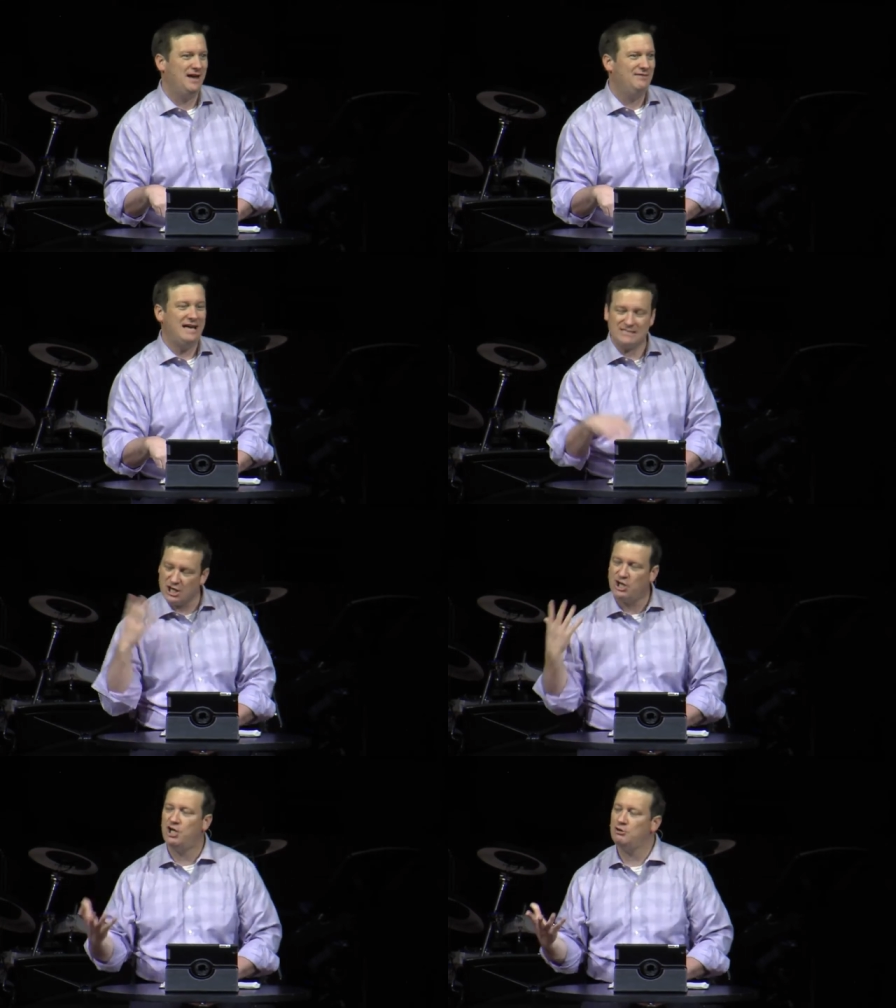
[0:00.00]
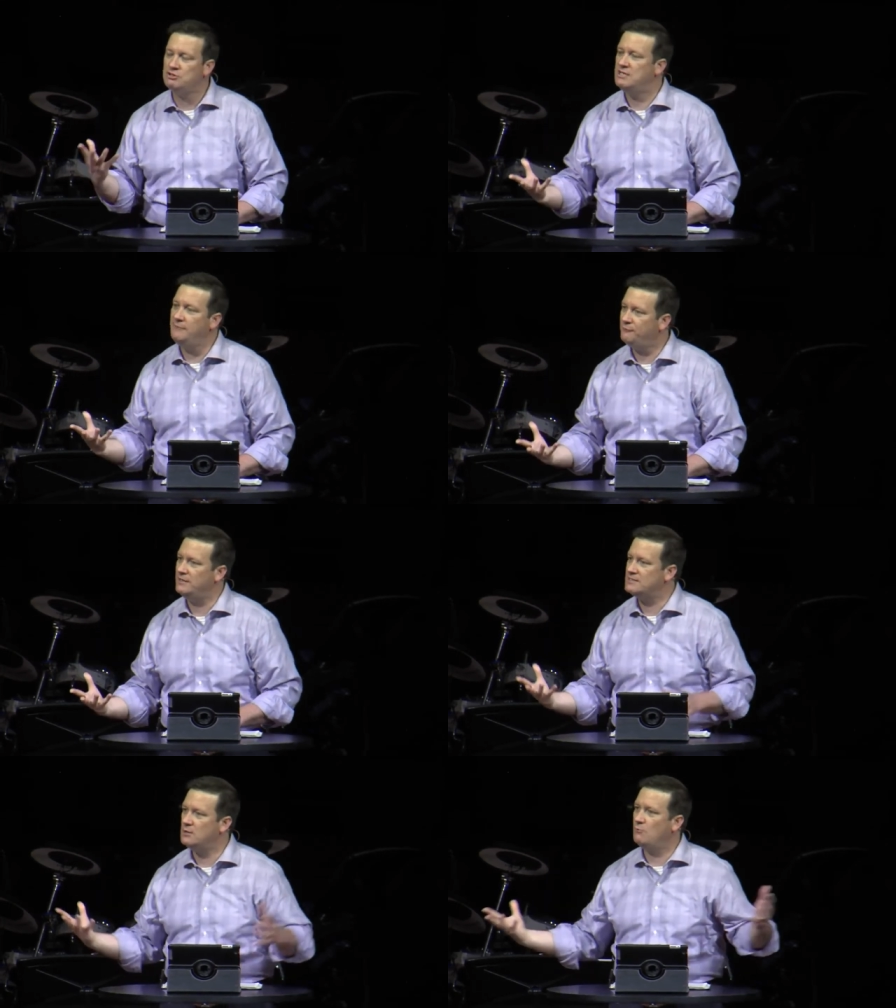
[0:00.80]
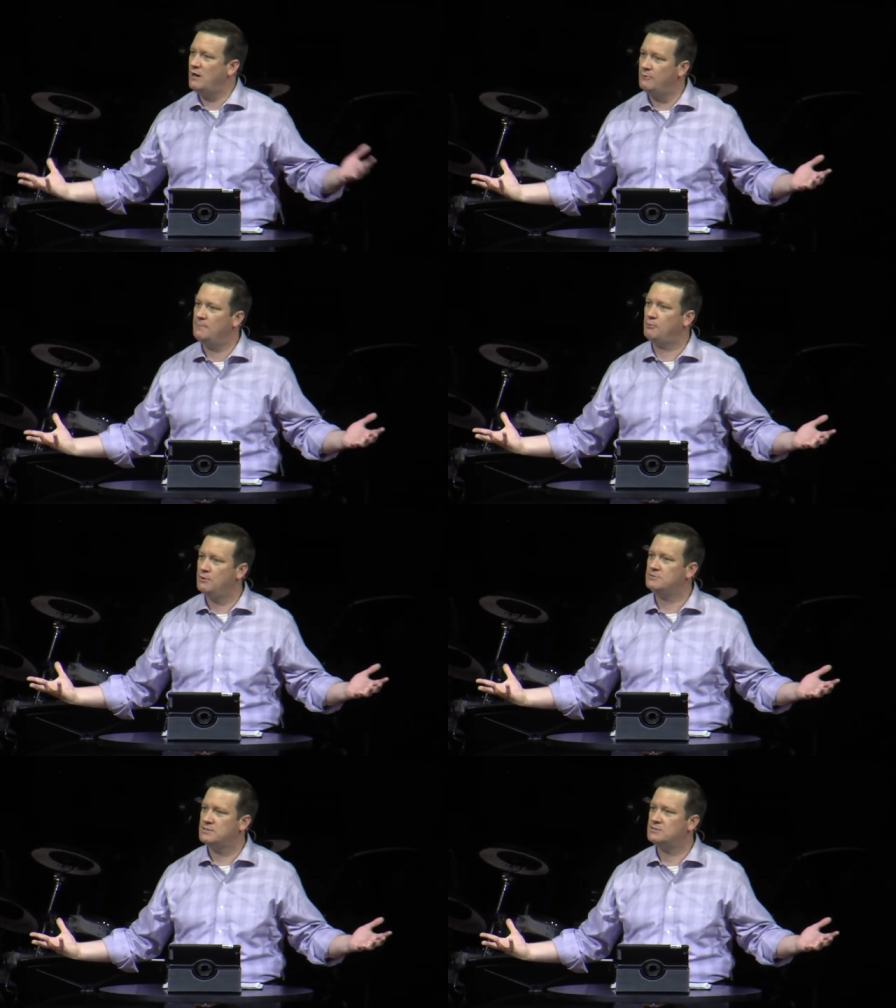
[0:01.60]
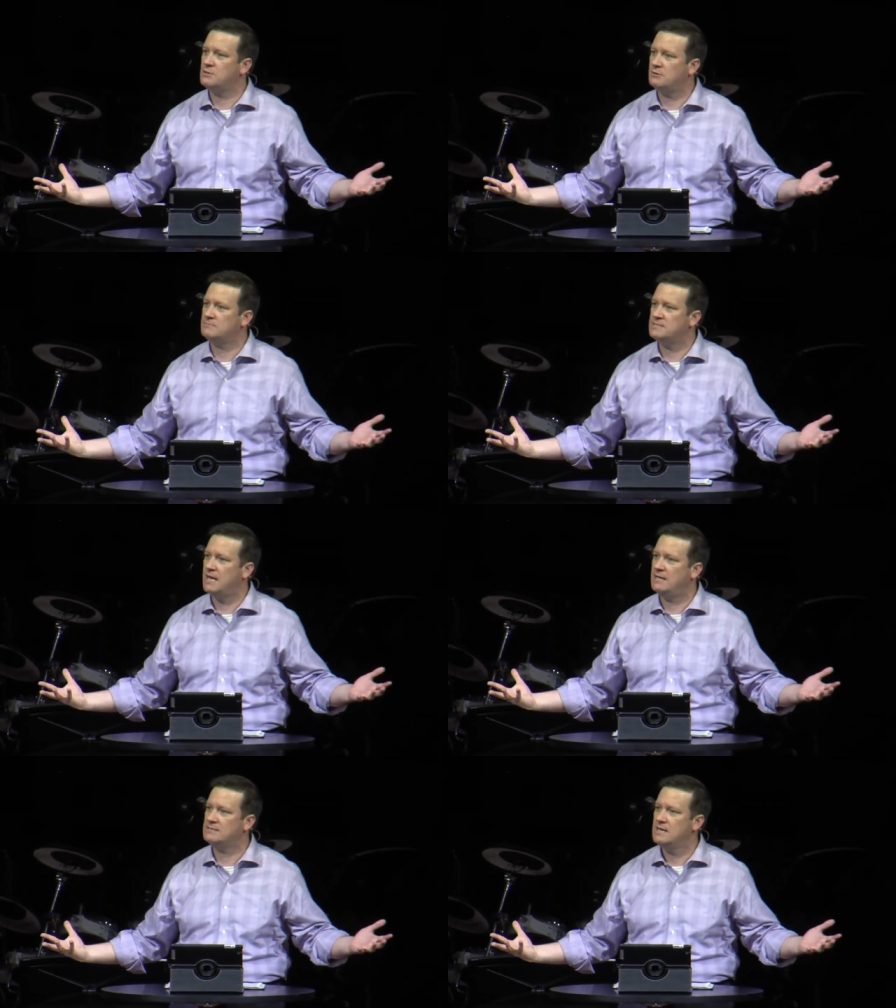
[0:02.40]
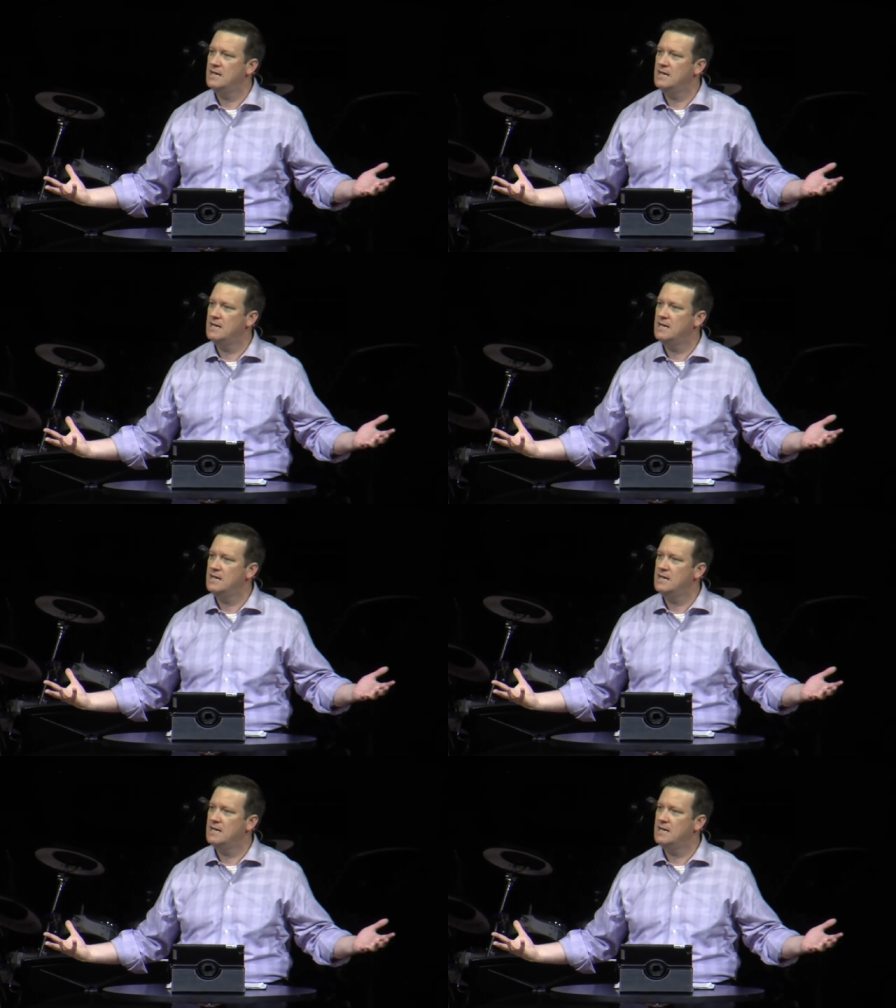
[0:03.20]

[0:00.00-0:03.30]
That's a huge difference in the way we approach the circumstance.